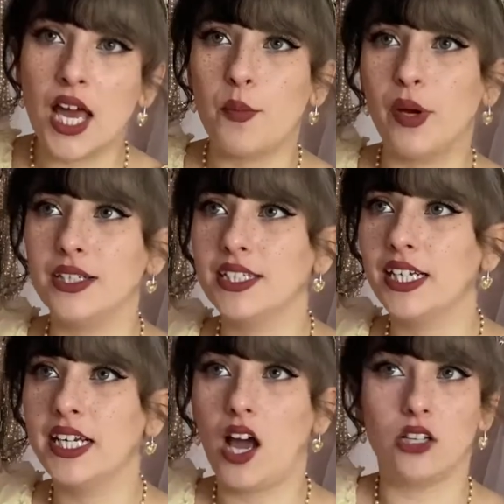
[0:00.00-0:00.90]

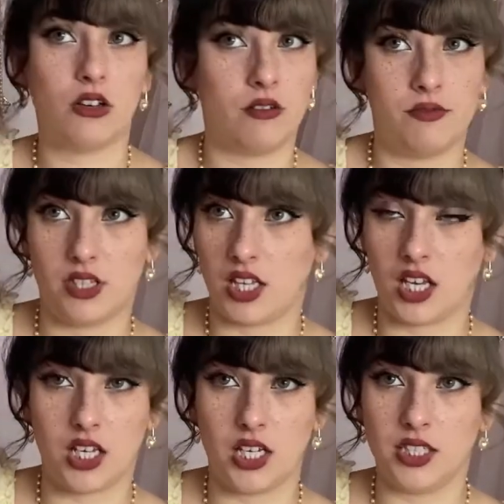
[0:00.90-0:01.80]
Personally, I don't even think
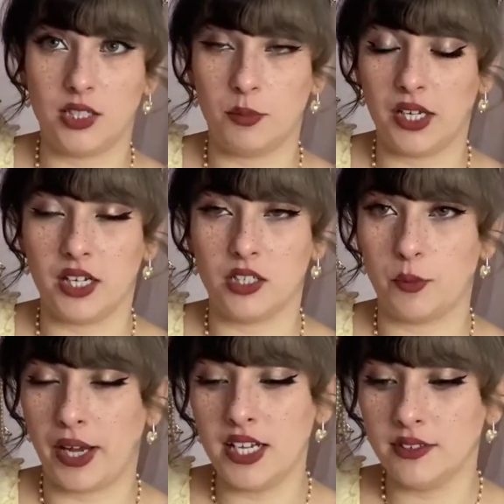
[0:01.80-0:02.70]
it needs to be a
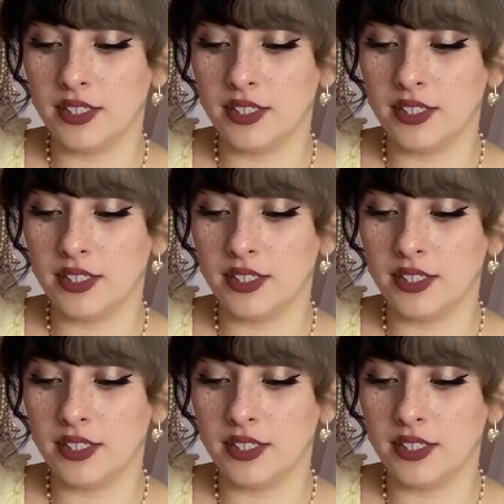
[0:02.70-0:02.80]
debate,